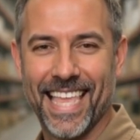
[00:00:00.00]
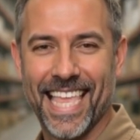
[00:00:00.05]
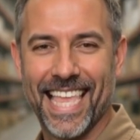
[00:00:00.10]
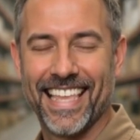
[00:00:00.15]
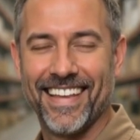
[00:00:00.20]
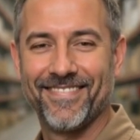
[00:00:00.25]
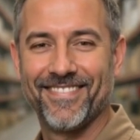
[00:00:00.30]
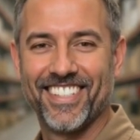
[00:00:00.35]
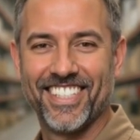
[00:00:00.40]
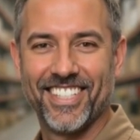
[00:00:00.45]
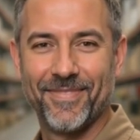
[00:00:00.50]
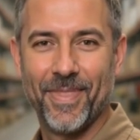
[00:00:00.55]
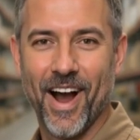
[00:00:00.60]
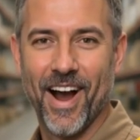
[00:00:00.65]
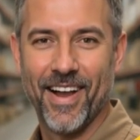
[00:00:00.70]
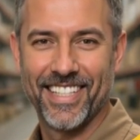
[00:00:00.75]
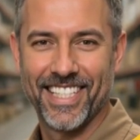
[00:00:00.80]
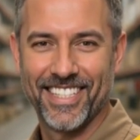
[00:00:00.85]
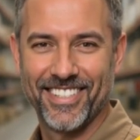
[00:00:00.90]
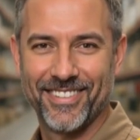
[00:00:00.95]
and even
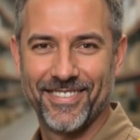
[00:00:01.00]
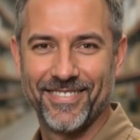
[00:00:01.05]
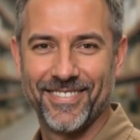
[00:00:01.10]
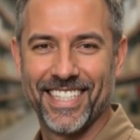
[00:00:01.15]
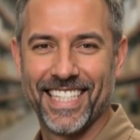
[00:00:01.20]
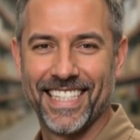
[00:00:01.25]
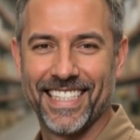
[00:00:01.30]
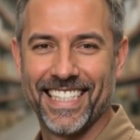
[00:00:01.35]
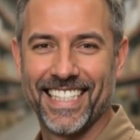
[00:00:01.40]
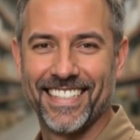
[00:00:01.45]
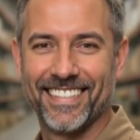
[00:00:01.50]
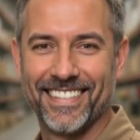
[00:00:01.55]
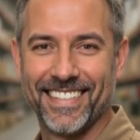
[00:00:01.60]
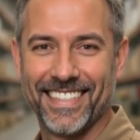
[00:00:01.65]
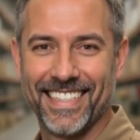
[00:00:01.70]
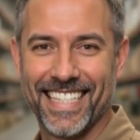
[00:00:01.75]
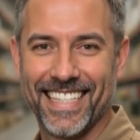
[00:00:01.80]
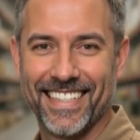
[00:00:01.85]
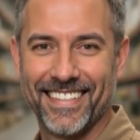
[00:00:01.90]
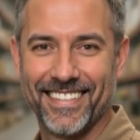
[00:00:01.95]
small issues can lead to
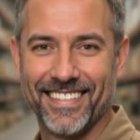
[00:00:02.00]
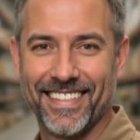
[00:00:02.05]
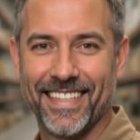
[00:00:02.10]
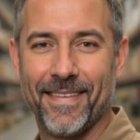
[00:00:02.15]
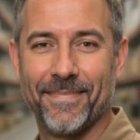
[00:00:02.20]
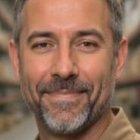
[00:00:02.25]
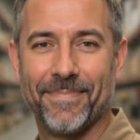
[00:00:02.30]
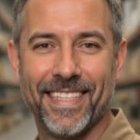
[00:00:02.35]
leaks,